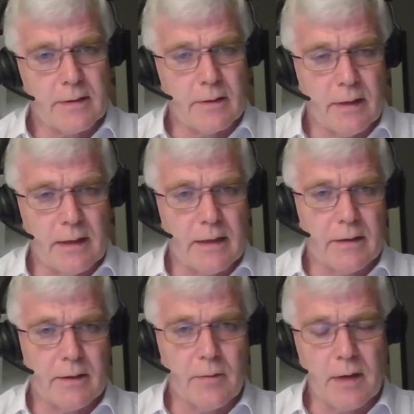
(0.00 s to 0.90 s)
certainly
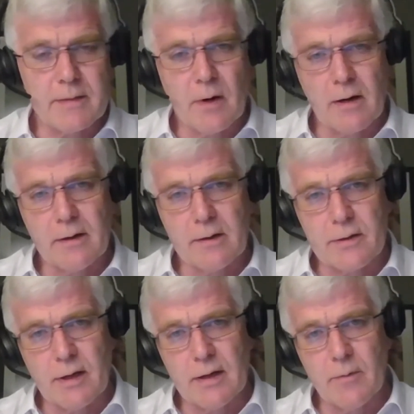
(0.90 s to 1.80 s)
in the US market,
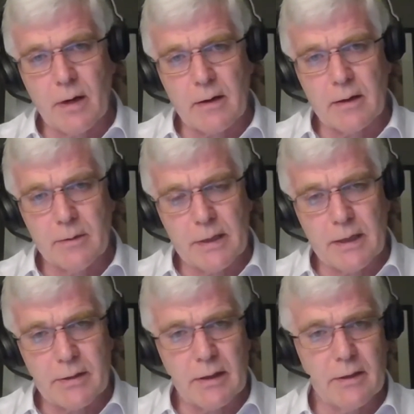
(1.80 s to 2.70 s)
Australian market, and
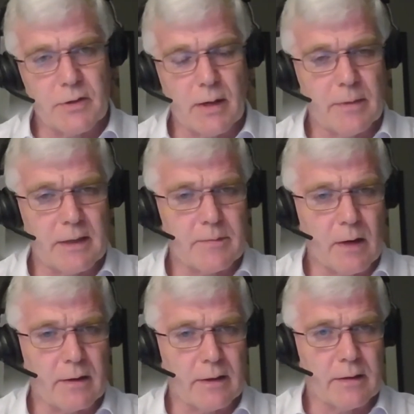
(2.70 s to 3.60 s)
potentially in Japanese
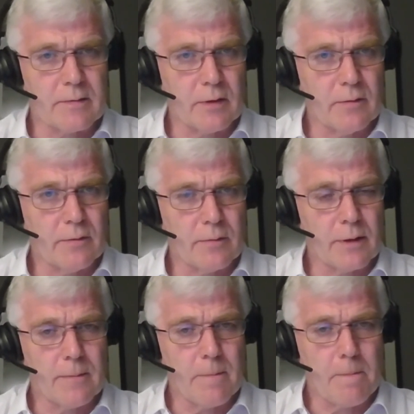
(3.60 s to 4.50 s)
market as we go
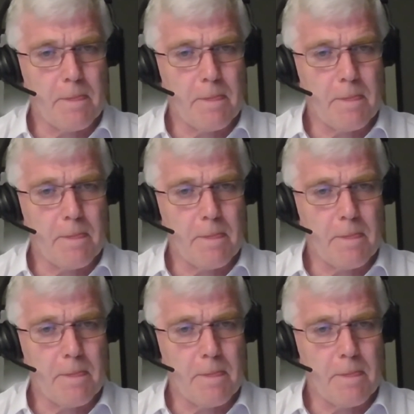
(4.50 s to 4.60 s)
forward.